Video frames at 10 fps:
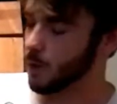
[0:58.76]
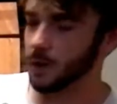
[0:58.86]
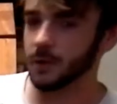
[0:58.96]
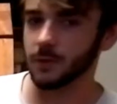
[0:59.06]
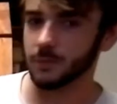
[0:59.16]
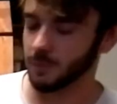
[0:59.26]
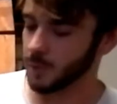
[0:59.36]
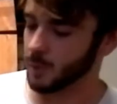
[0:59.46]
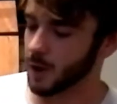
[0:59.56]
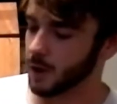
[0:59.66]
work from
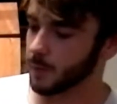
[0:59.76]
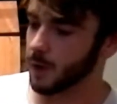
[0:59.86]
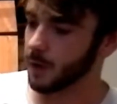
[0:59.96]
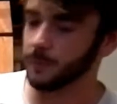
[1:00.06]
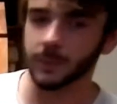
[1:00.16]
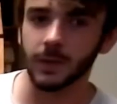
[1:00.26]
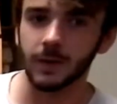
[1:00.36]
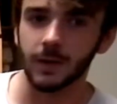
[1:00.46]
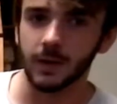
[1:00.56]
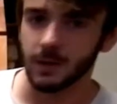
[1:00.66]
the bottom up.
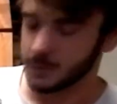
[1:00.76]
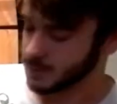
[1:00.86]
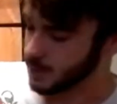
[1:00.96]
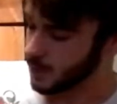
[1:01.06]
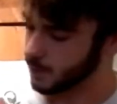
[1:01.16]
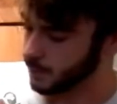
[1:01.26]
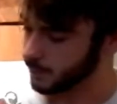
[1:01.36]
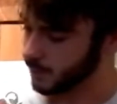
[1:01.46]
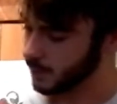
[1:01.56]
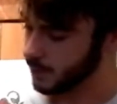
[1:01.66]
So
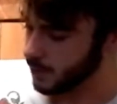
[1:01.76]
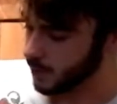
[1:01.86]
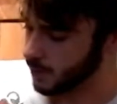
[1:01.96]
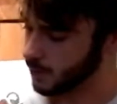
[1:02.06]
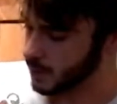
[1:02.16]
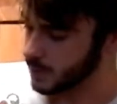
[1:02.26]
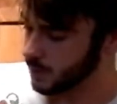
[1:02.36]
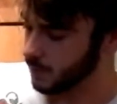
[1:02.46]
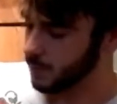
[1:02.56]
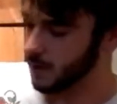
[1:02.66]
you're going to want
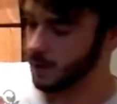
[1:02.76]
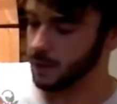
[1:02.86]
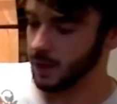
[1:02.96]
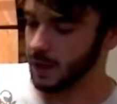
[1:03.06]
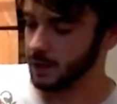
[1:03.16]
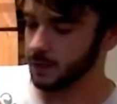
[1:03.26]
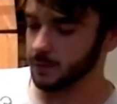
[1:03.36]
something very wide.